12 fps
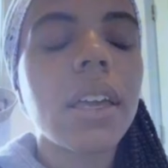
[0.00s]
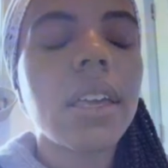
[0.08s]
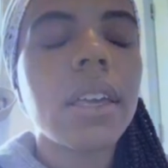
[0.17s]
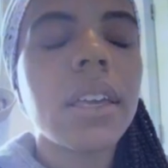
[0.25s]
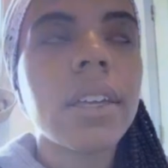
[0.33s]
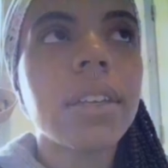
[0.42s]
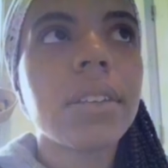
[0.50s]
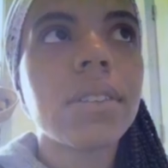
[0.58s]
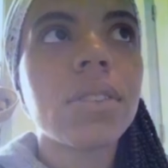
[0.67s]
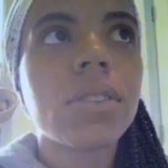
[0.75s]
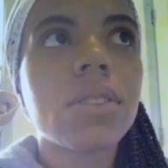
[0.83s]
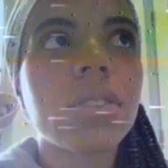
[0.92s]

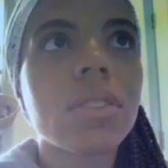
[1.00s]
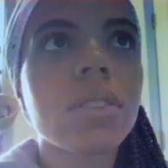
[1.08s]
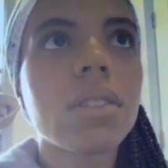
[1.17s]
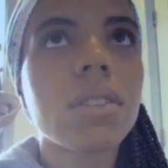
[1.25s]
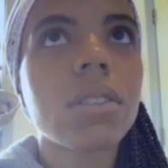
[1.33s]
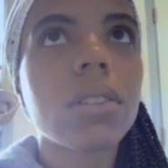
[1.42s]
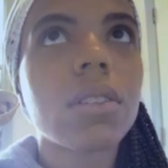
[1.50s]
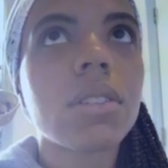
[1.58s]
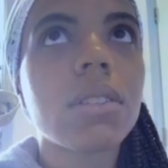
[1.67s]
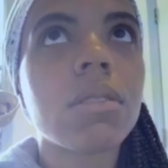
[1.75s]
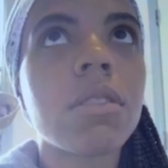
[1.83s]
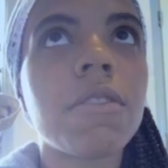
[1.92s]
is
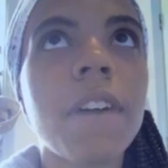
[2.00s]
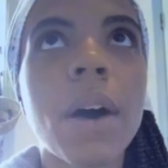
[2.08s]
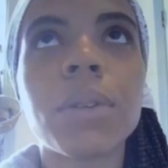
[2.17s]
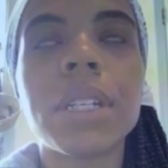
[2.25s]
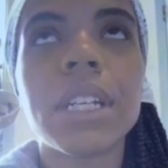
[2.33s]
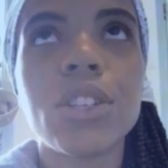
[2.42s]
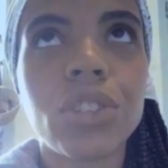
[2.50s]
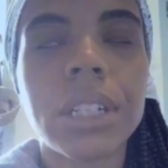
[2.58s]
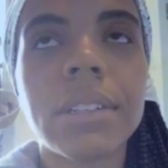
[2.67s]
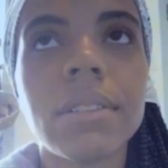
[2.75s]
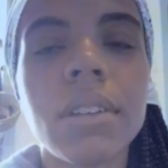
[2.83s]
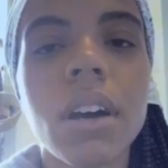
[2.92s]
the
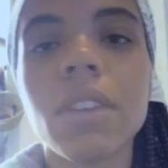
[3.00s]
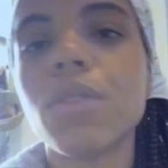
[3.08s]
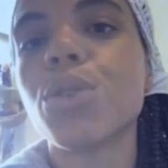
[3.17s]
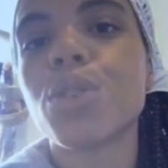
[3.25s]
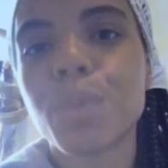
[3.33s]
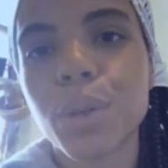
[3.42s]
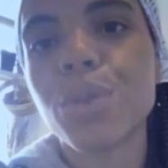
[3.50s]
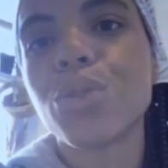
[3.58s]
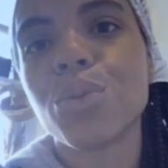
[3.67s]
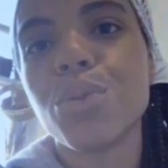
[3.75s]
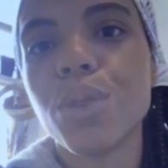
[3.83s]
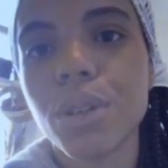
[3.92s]
foundation of your
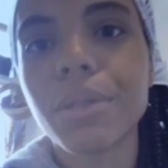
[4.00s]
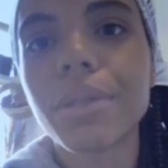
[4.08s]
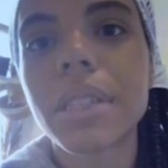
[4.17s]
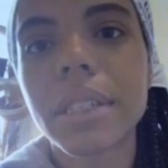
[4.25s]
spiritual growth.